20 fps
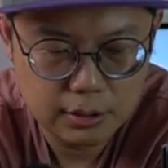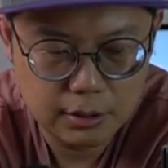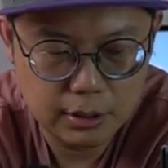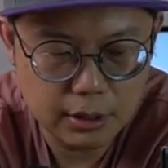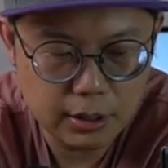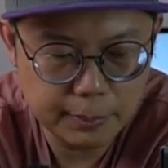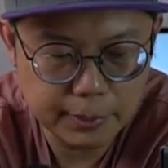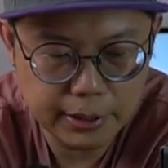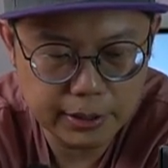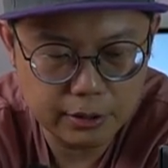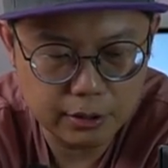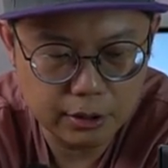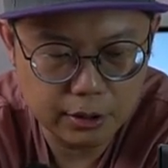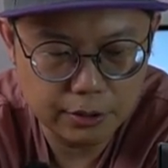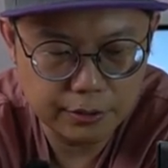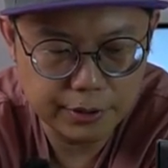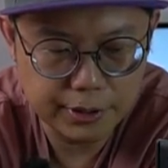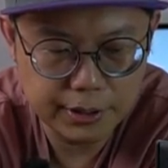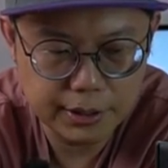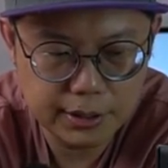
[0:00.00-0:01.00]
Gigabyte
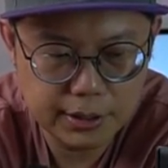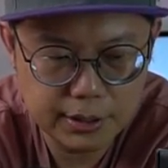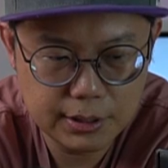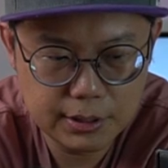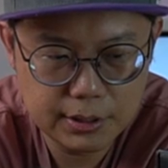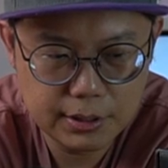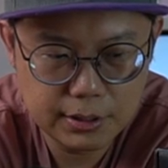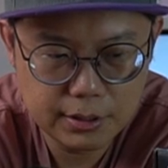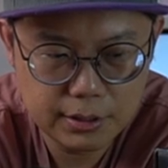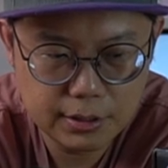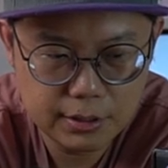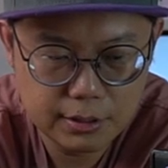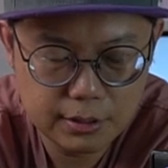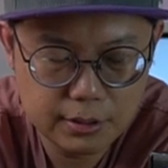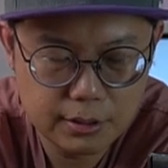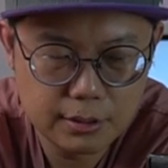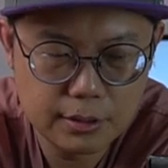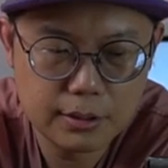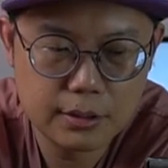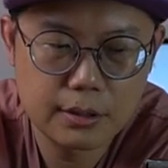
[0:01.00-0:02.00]
Aorus
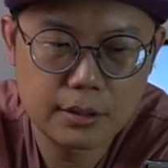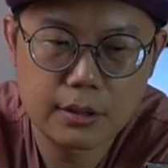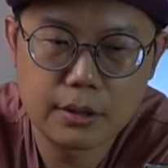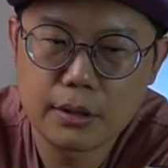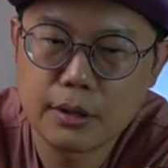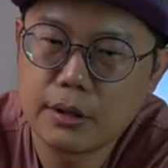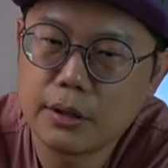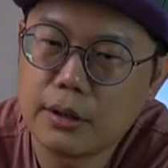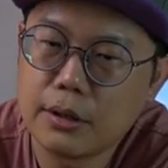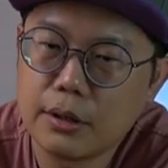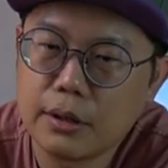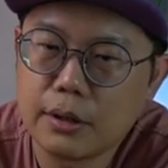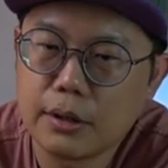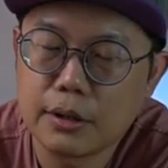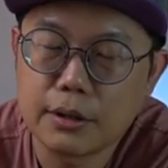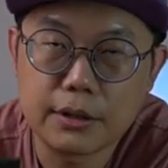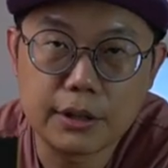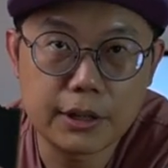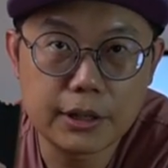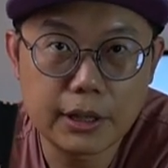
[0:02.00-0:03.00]

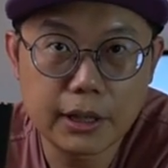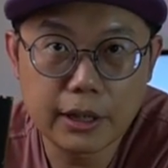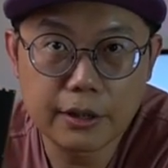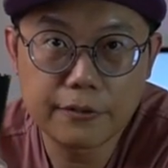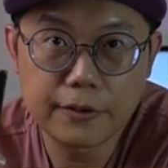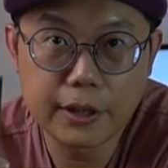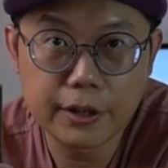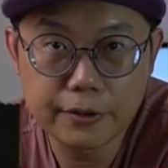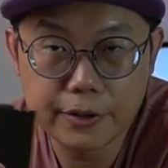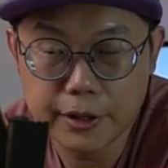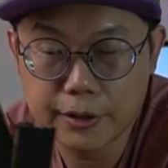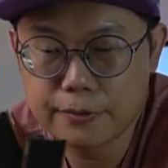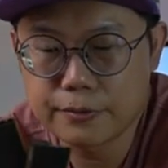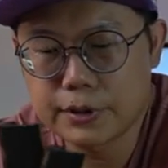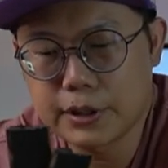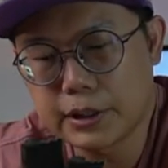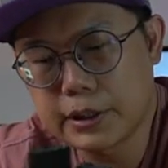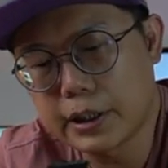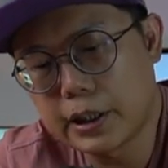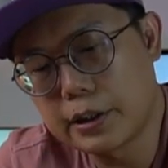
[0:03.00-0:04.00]

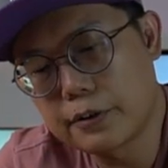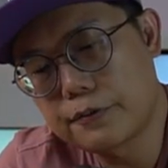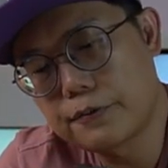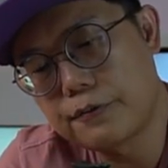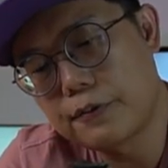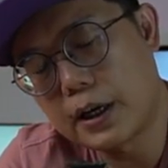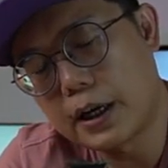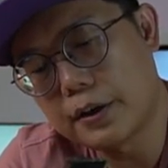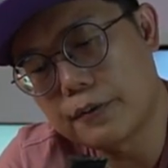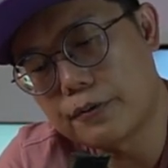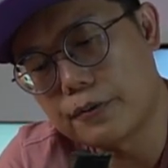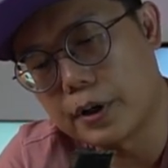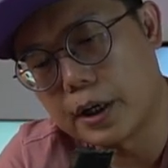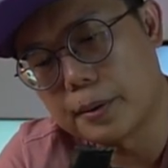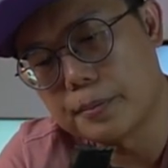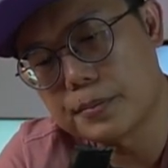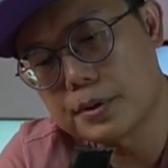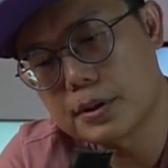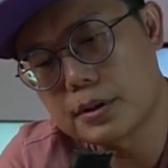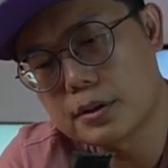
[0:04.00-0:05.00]
DDR5
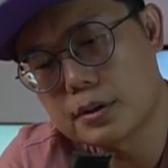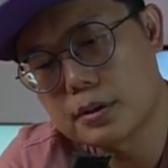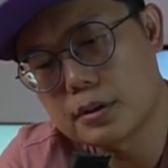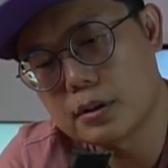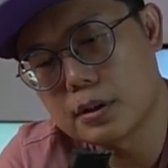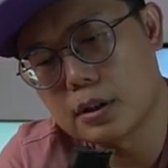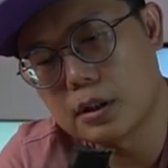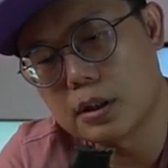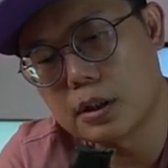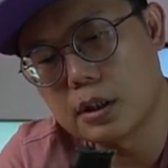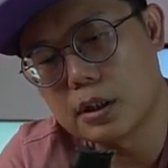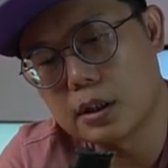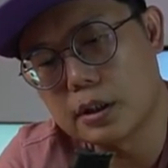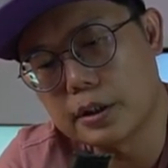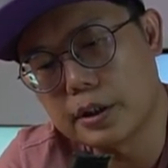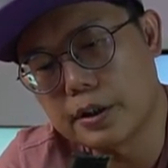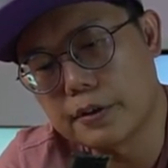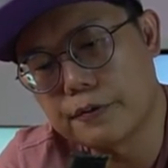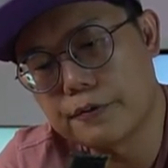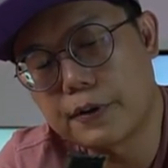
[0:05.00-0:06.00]
RAMs.
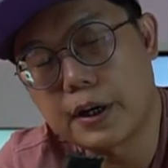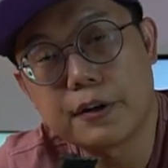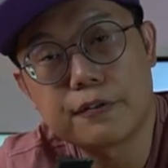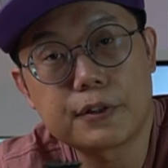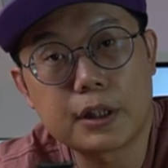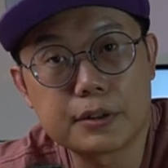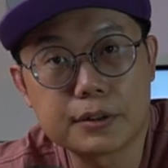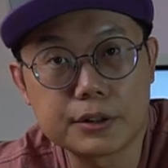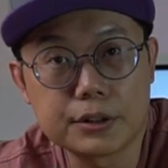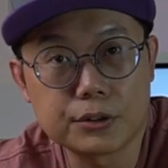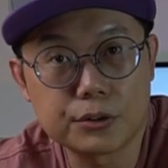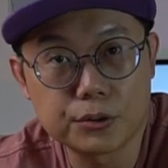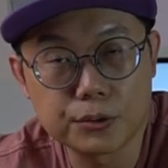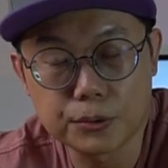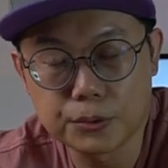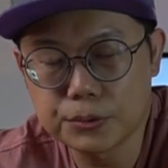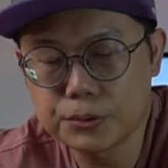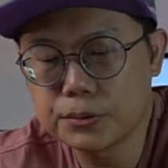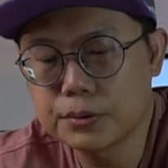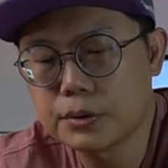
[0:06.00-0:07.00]
They are
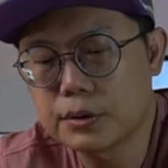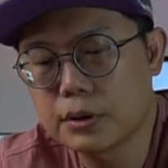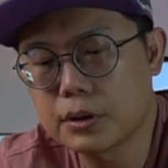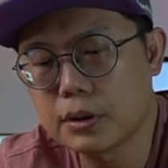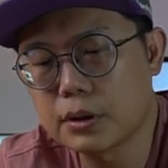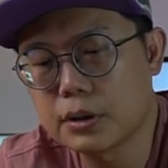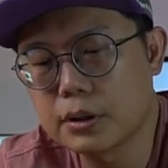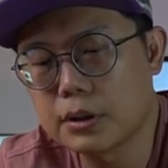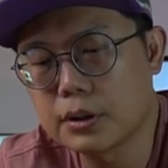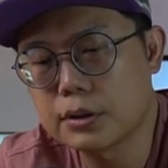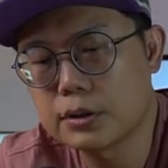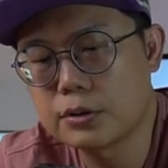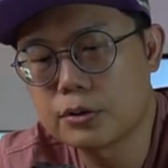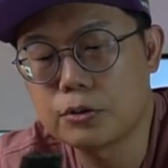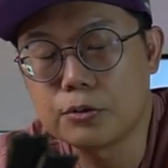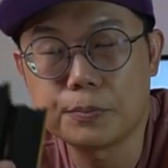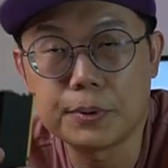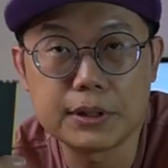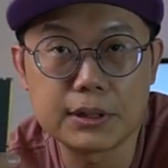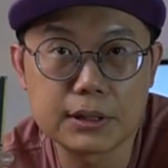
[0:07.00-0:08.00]
5002,
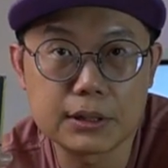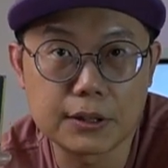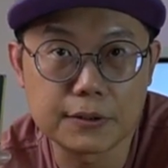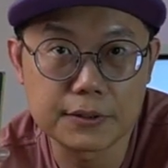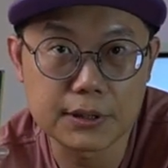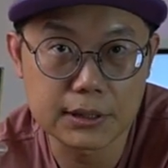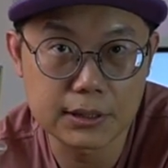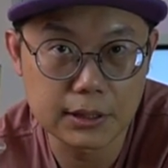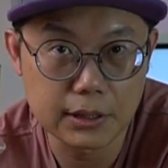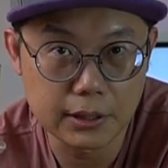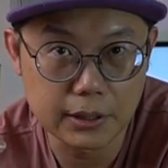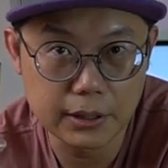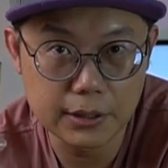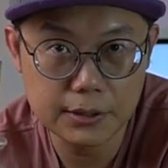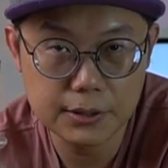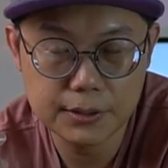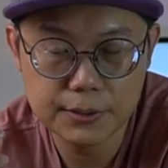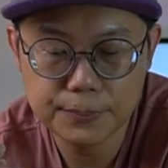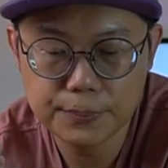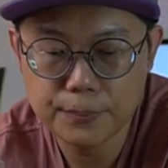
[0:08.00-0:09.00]
two pieces of 16
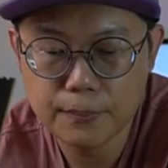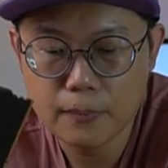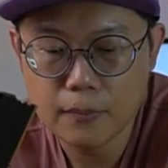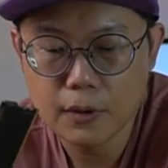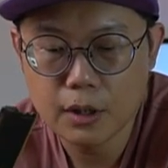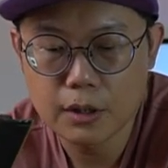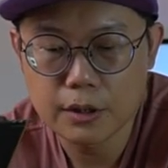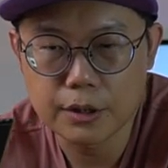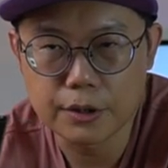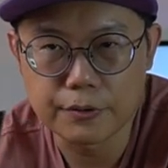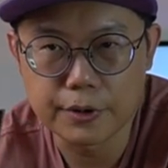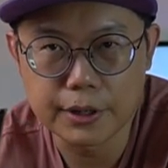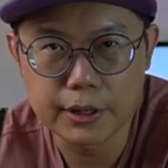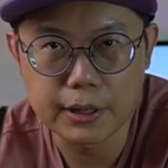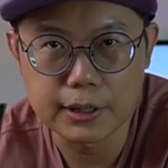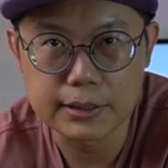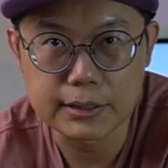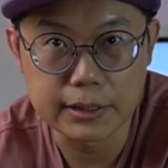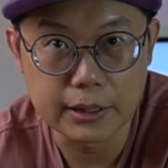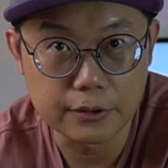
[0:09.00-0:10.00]
gigs. They're
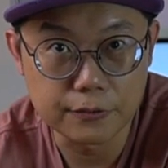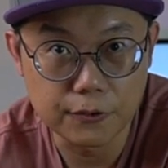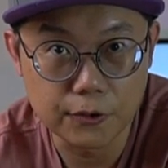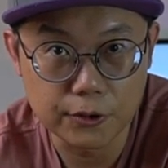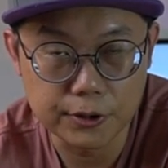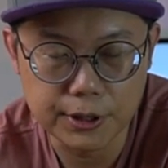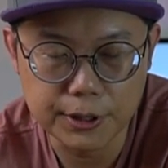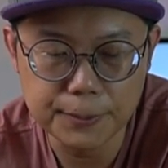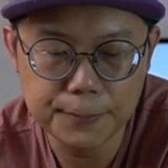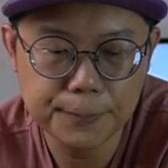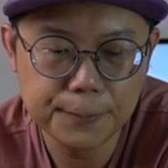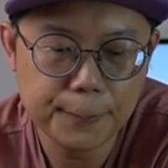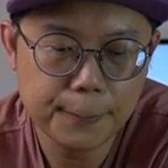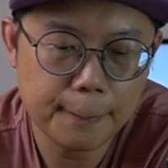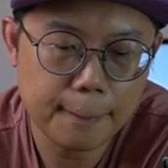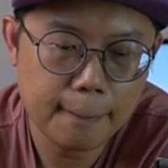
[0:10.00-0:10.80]
running at CL40.